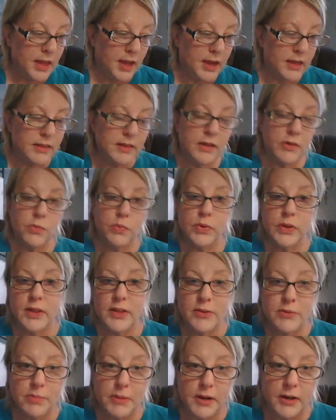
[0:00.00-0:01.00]
And then
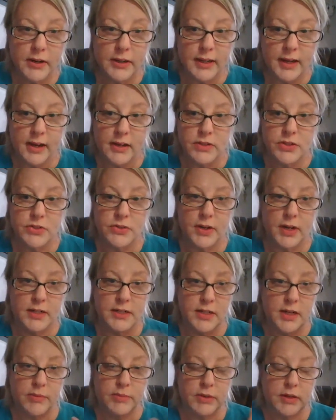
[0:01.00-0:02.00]
willow bark
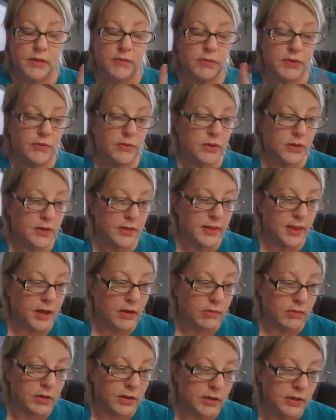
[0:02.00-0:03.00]
extract, how many of you heard of
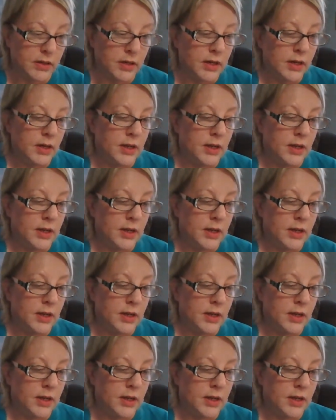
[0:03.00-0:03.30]
that one,